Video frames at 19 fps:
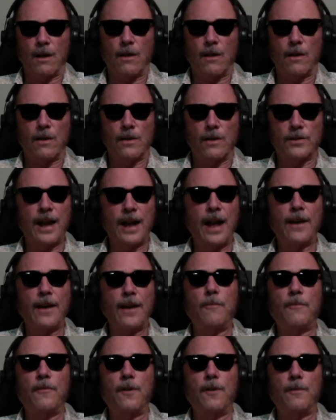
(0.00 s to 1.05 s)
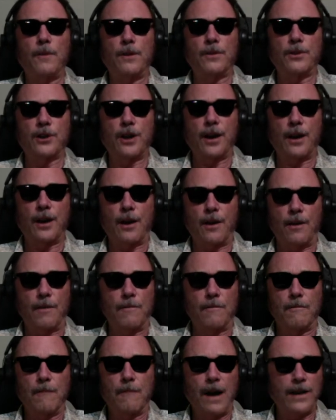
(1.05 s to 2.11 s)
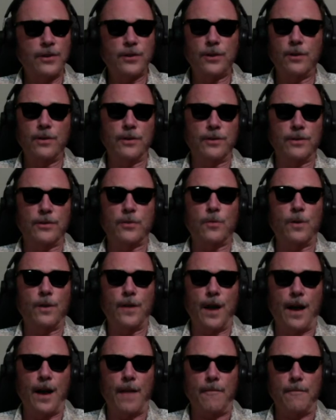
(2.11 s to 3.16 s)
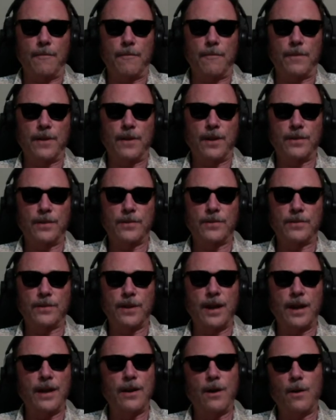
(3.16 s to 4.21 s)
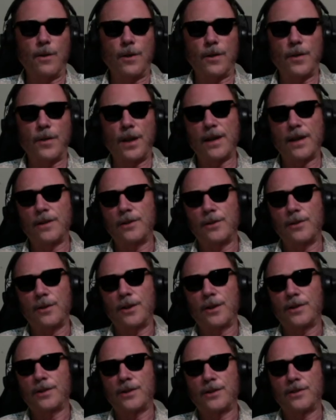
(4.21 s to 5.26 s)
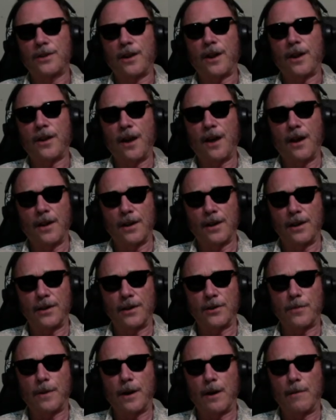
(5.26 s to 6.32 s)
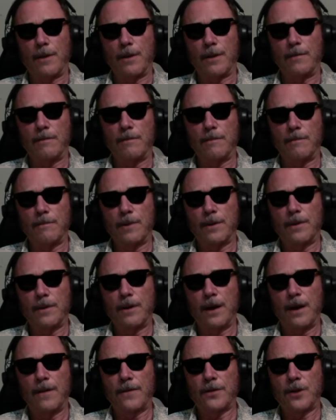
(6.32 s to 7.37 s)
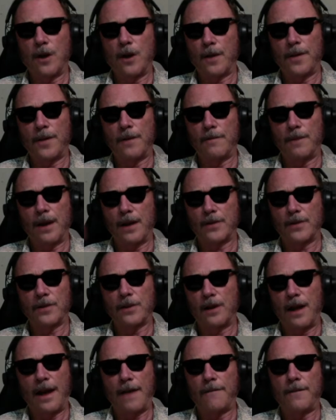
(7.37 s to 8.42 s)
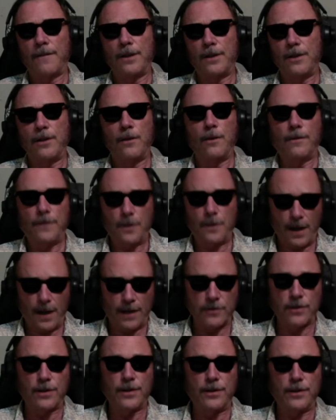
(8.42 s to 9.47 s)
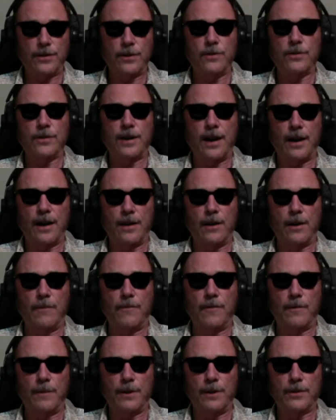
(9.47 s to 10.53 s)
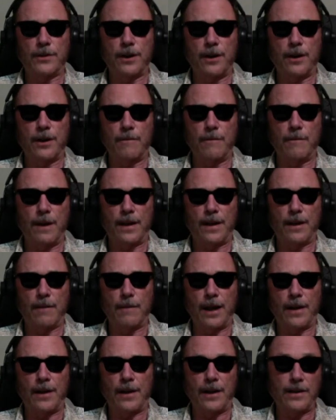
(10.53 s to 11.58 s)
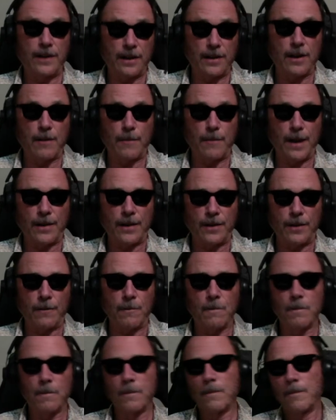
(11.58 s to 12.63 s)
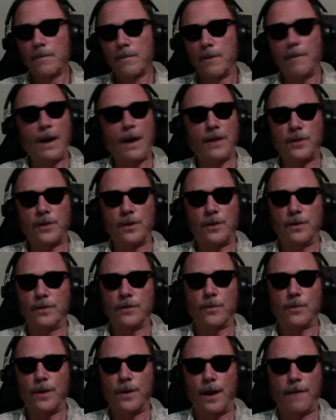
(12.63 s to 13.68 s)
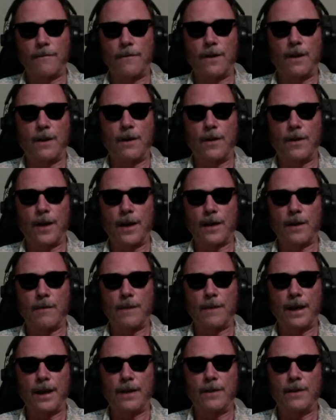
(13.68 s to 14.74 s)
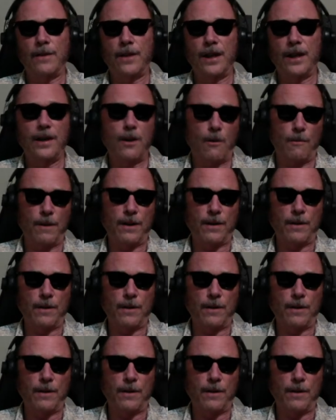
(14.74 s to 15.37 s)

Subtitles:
Stand up from your chair. My students will not, because they know that they can do this as a Gedanken experiment. But I've taught them not to laugh at you if you actually do stand up from your chair at my command. I did command you. But my students will not follow that command. They know better.